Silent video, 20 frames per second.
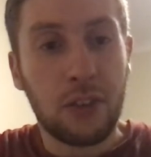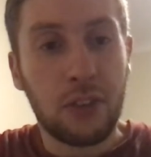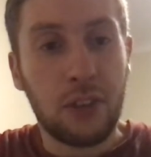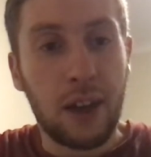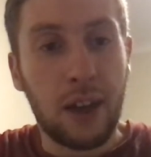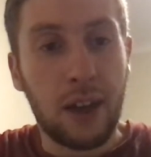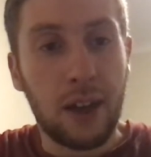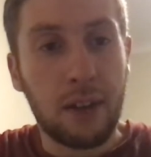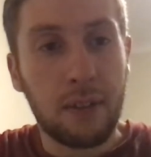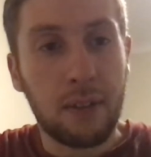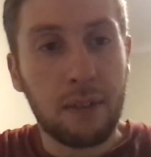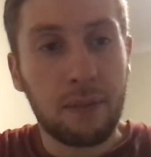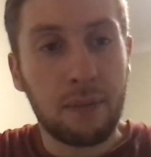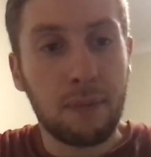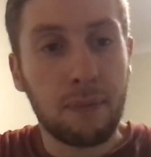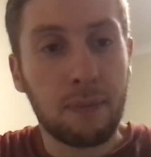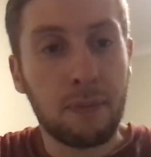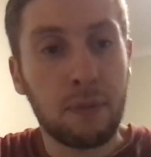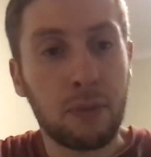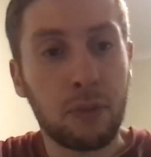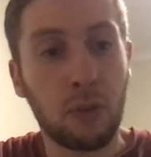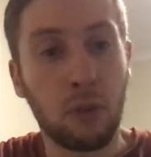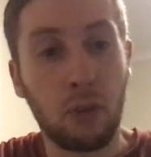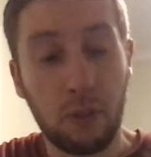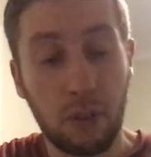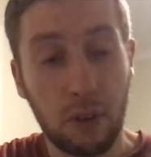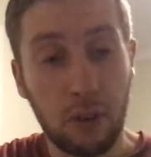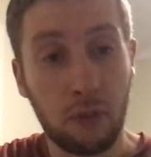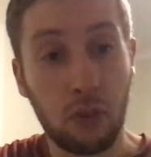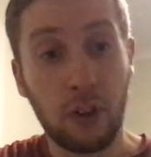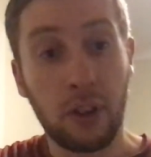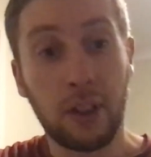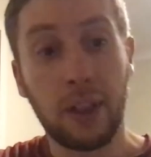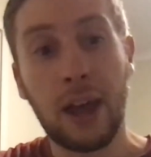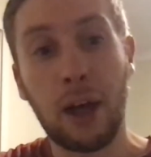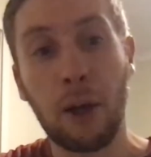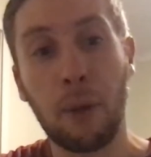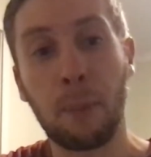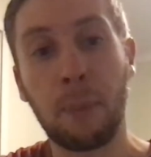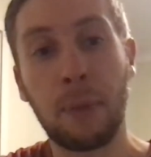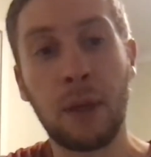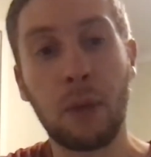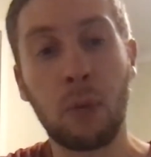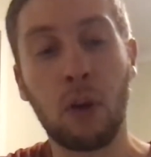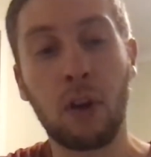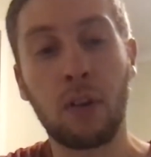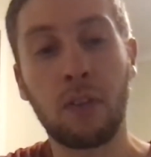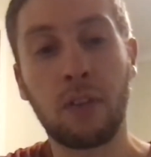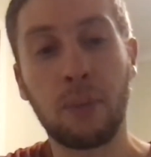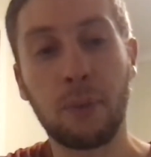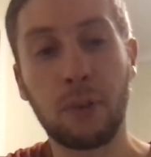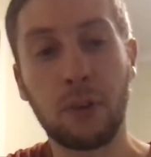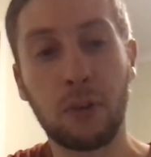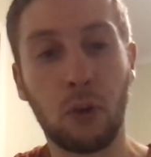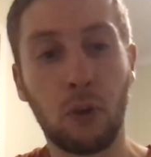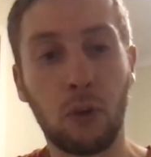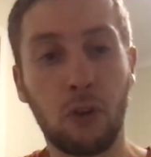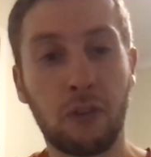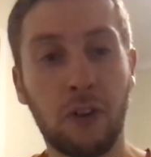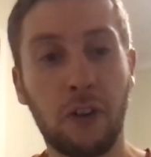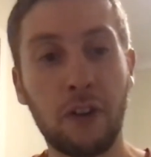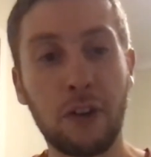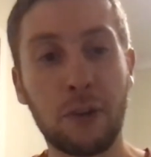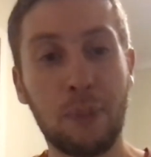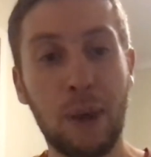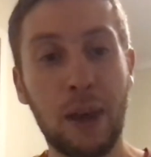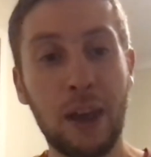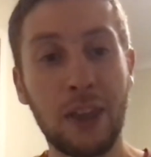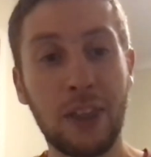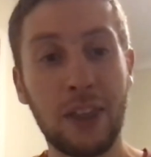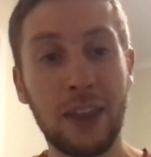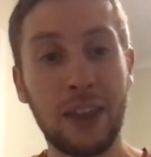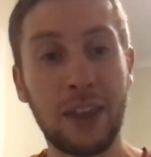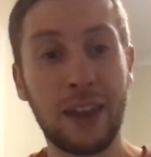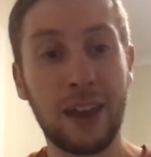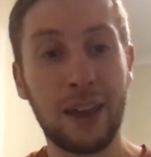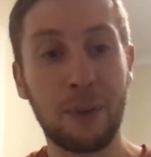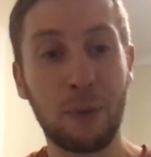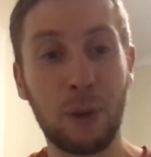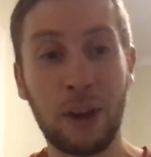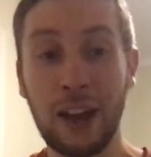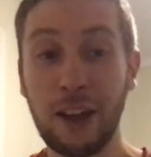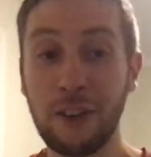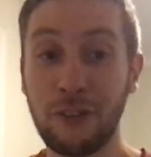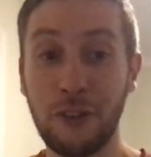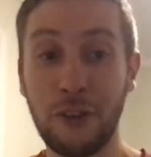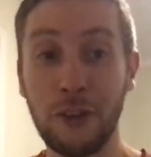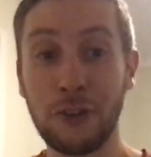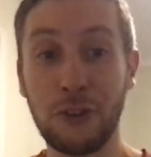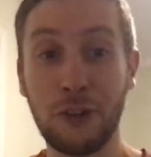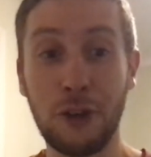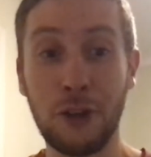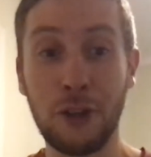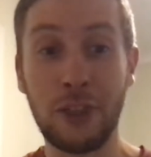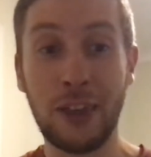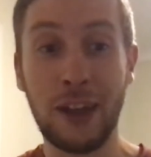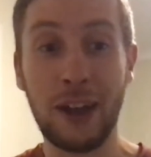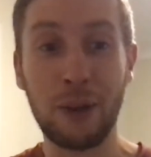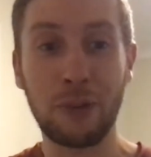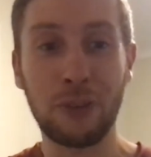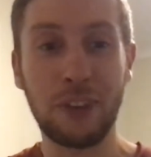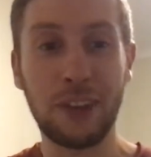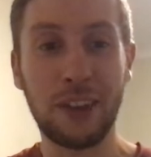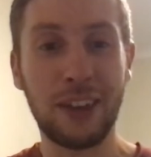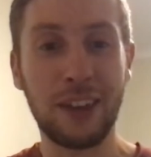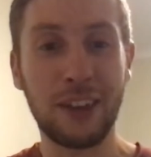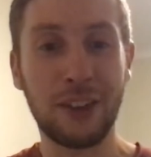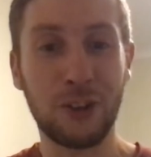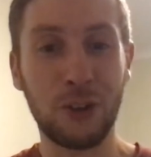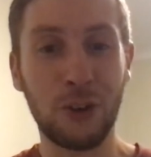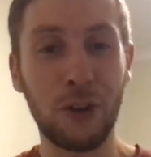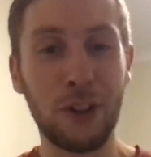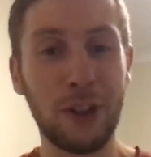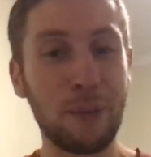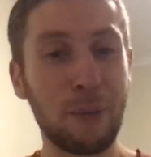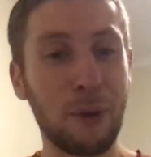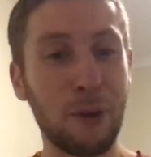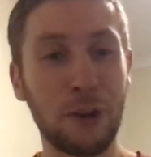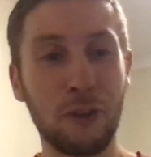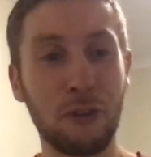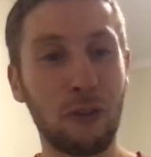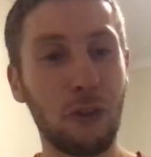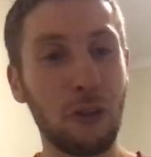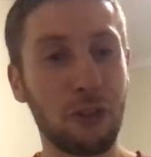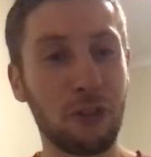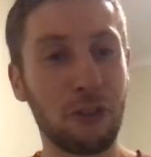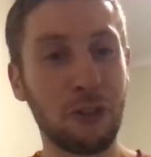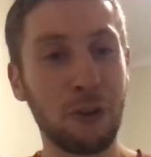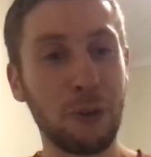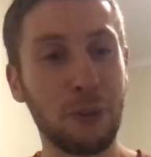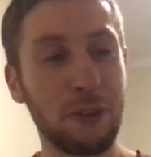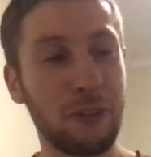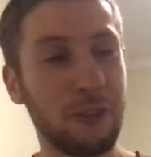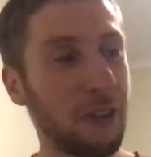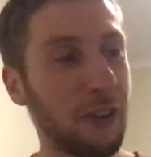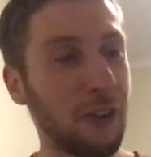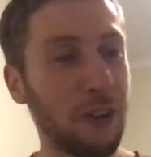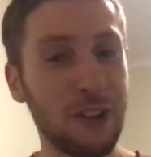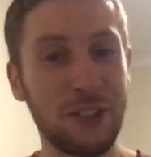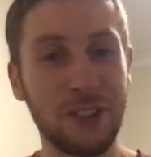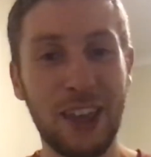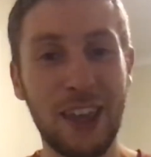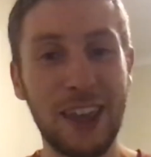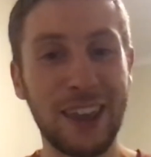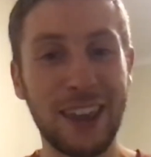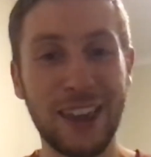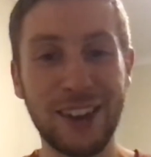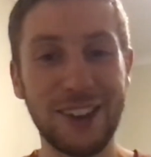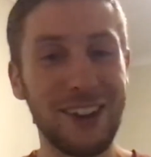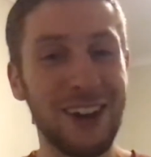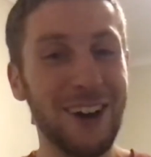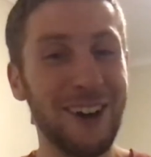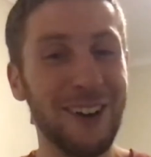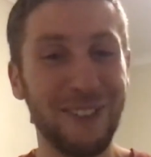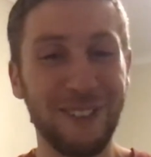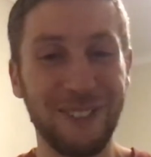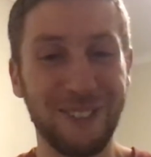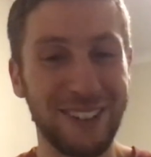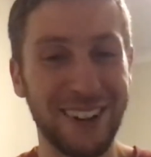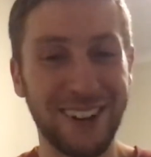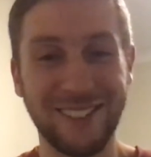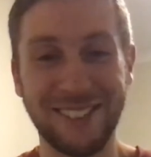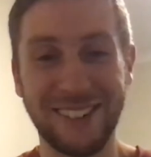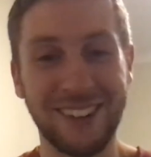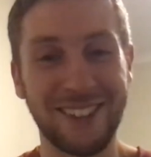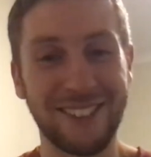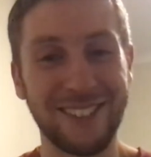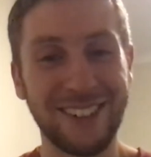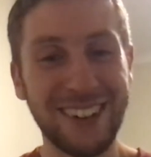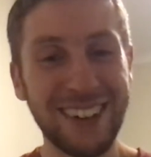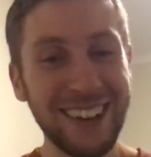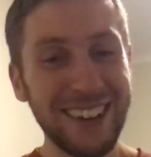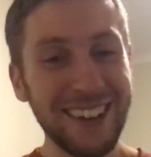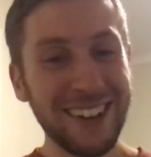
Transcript: that sort of have really helped me. One of them is called forest bathing. And when I first heard that, I was thinking, surely I'm not going to run through the forest naked. No, no, no.